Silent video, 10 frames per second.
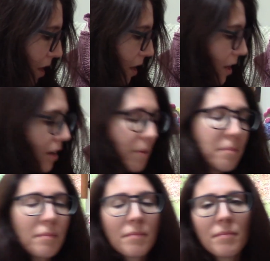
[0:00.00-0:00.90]

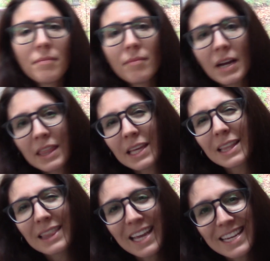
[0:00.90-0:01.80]
I think
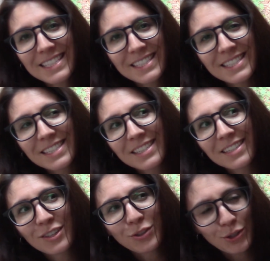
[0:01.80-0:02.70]
lace,
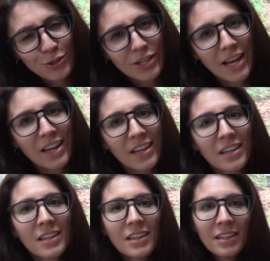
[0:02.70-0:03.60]
crochet,
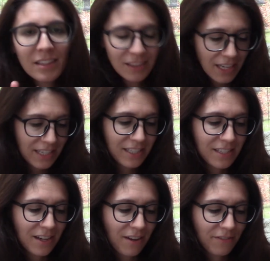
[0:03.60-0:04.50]
lace
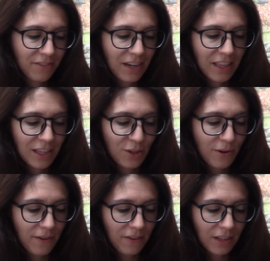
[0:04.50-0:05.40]
stuff, I think you
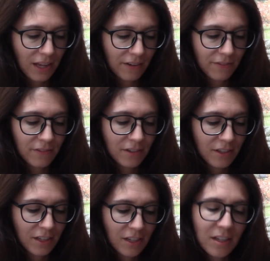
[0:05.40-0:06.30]
have a lot of
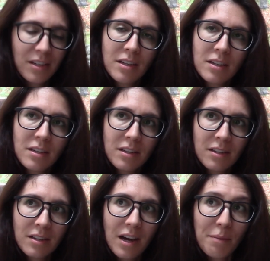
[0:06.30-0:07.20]

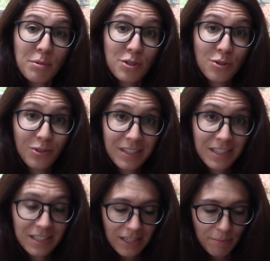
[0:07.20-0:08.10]

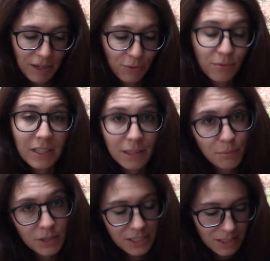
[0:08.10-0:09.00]
opportunity to make really
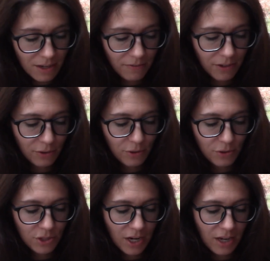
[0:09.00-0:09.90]
pretty stuff in
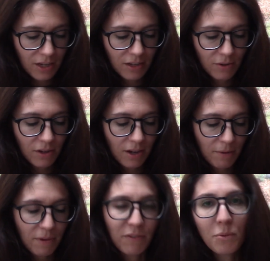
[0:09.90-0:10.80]
crochet
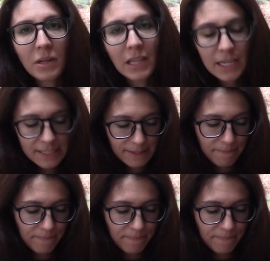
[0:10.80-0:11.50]
if you want lace.